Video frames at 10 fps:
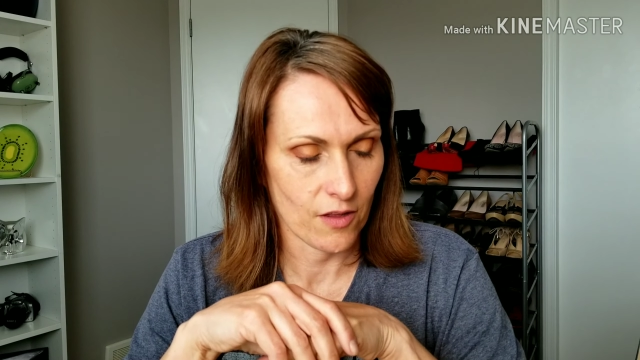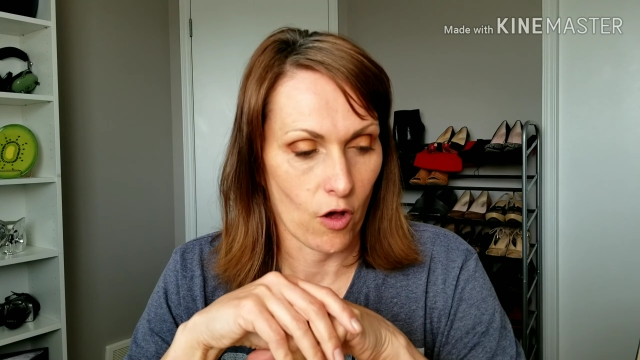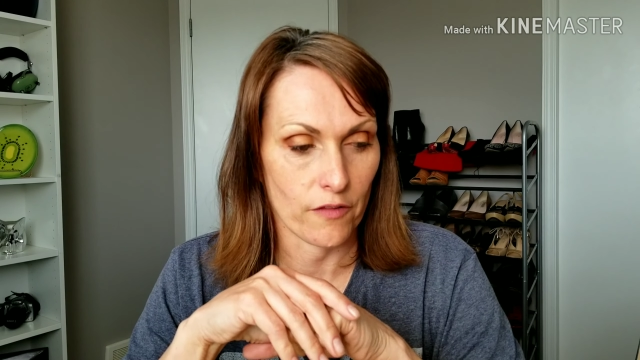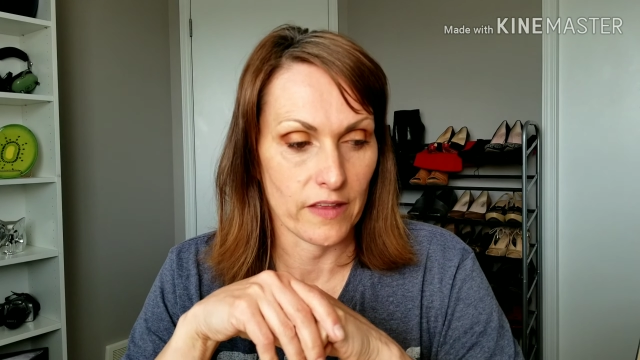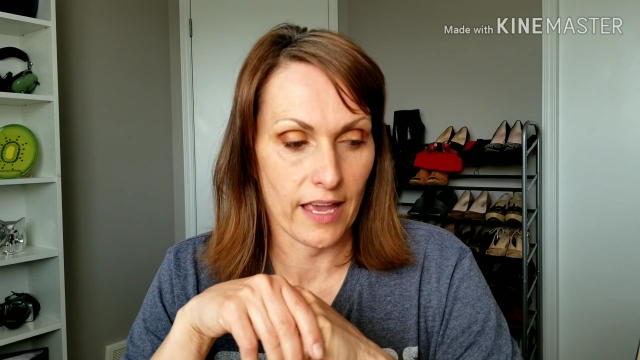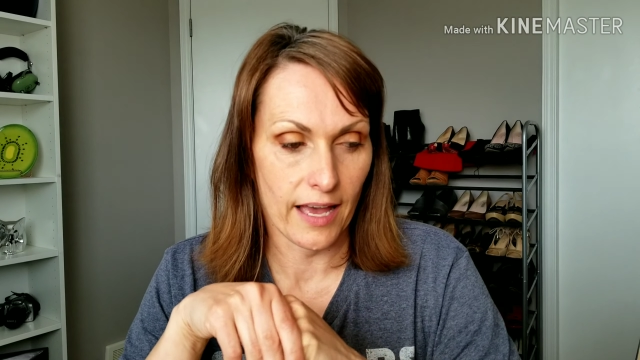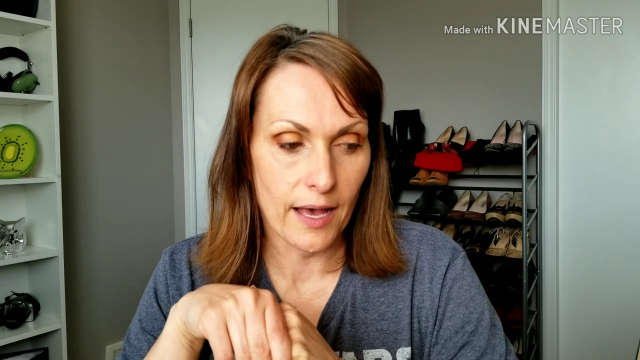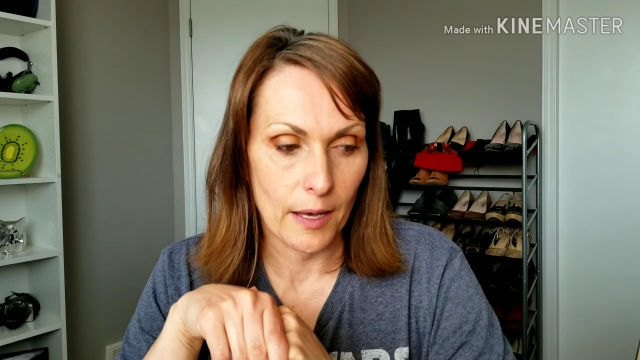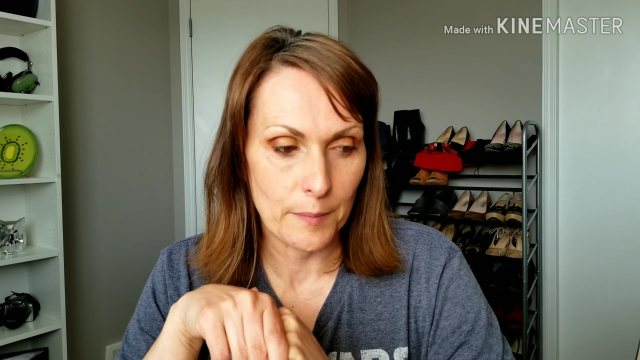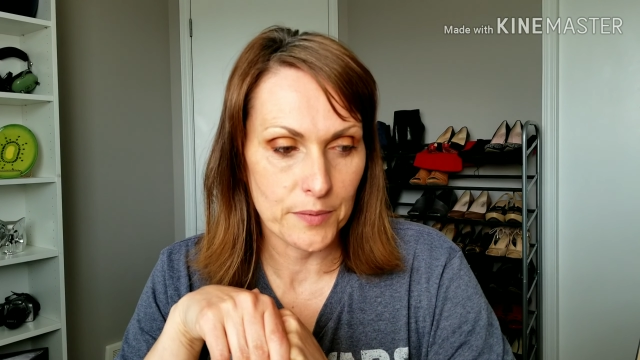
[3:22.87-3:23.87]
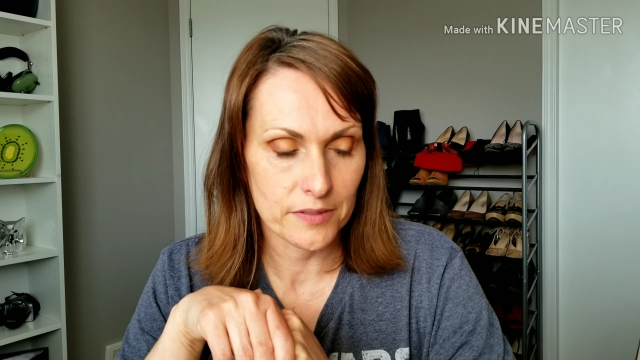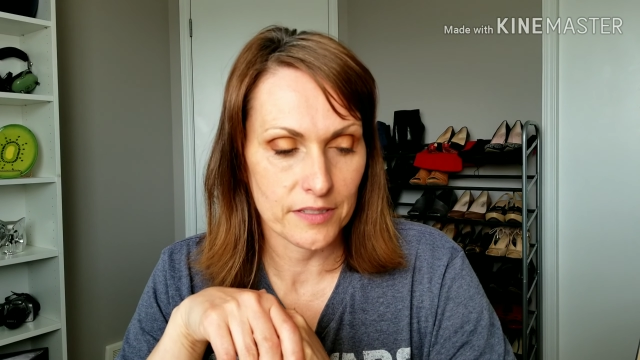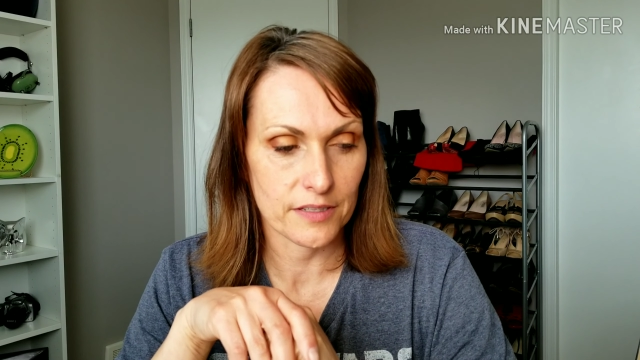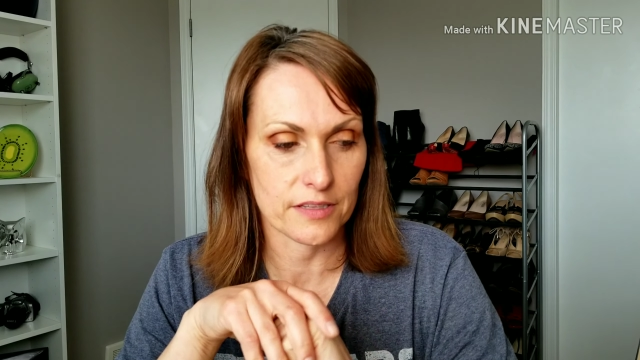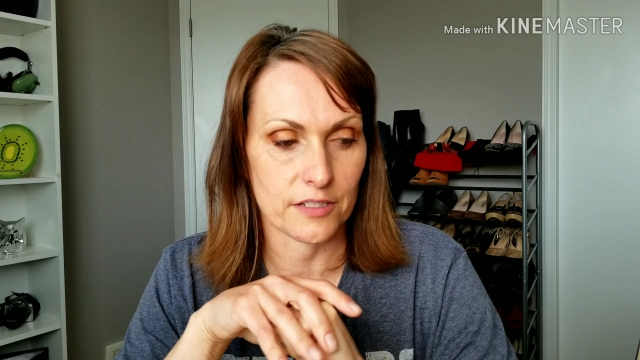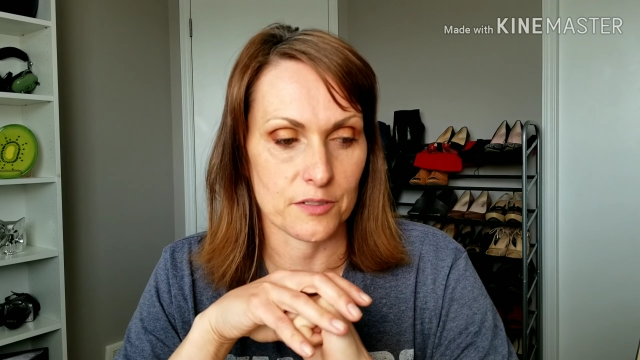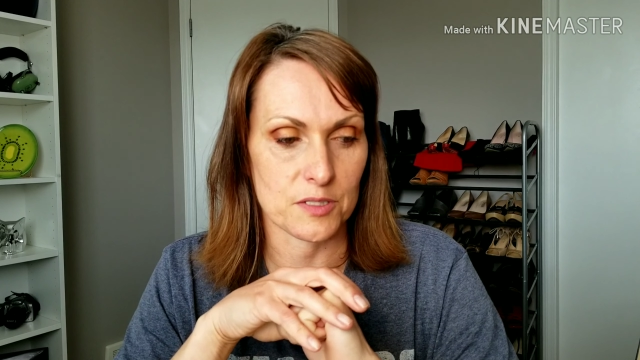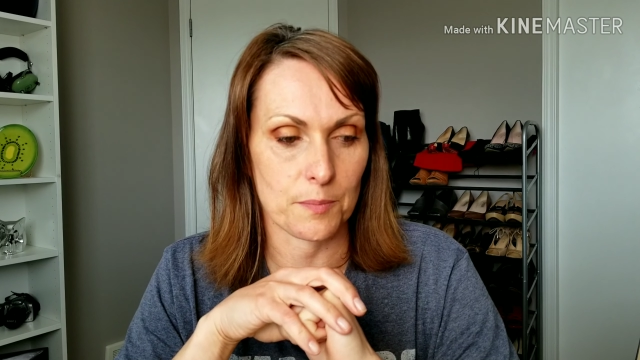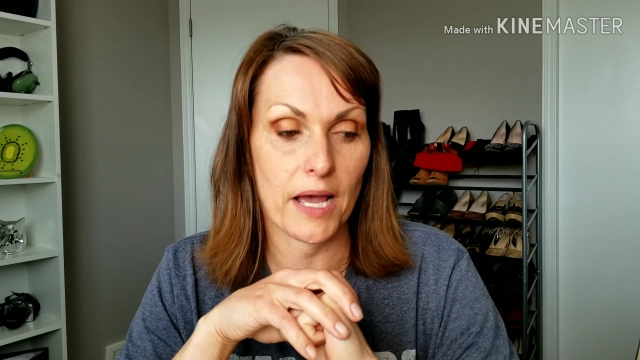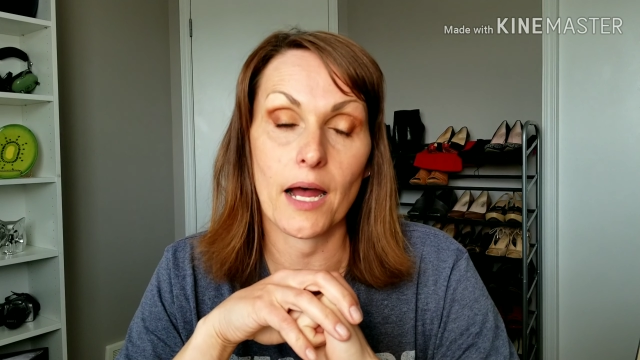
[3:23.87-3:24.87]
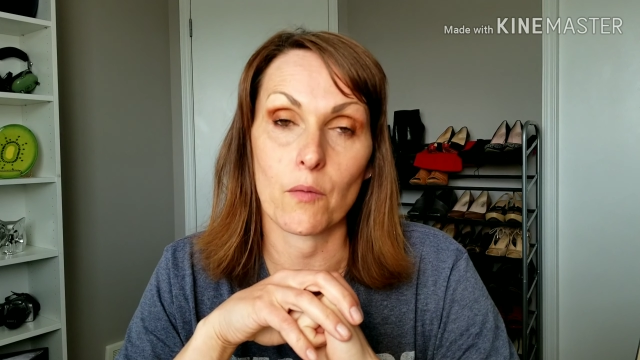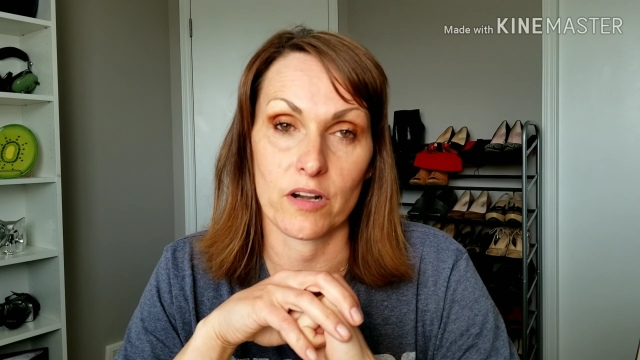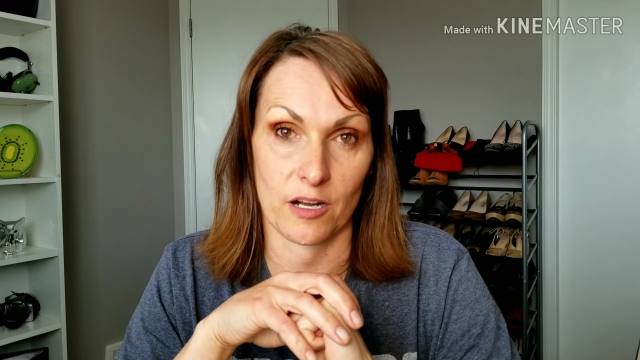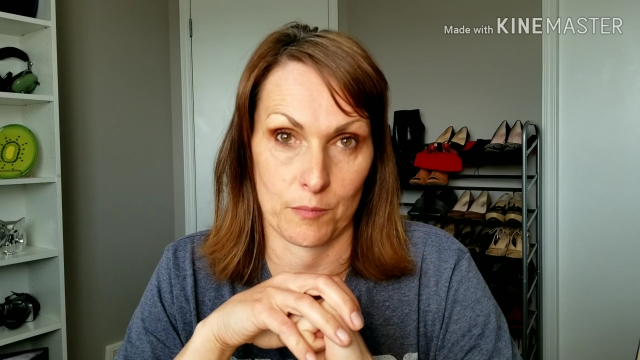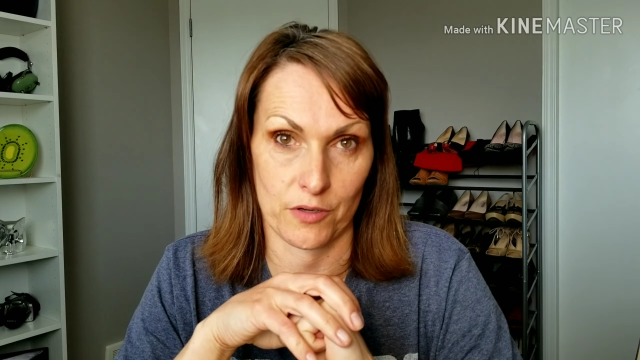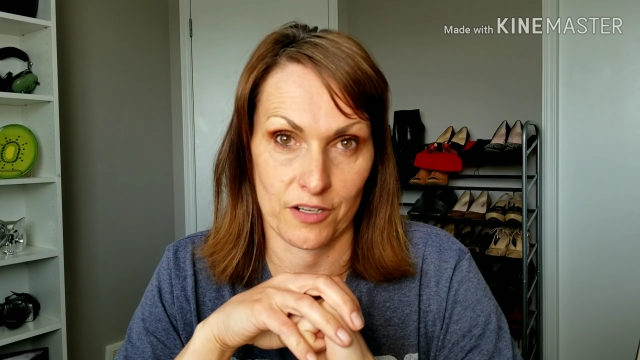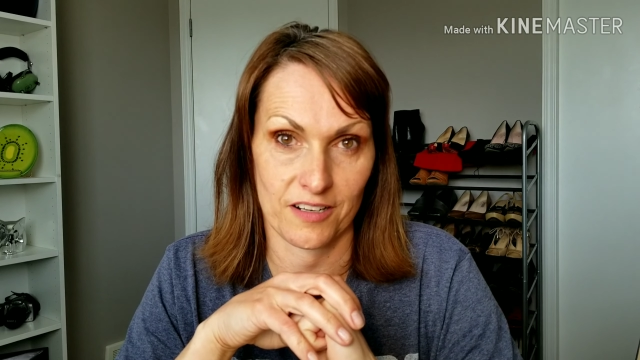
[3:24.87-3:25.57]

On the app, there's a power number,